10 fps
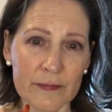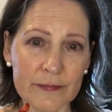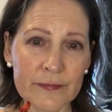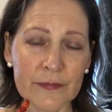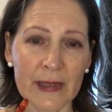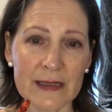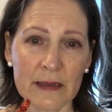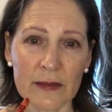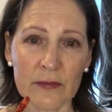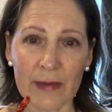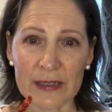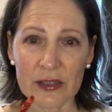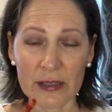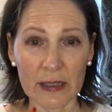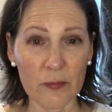It's a little red
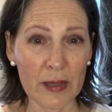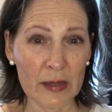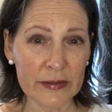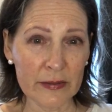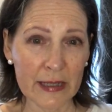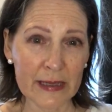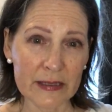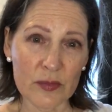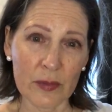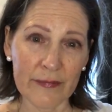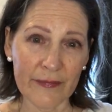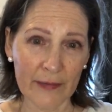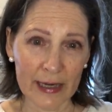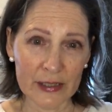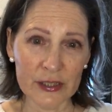chili. We also eat this one
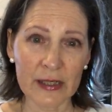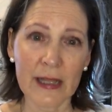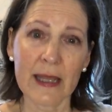fresh.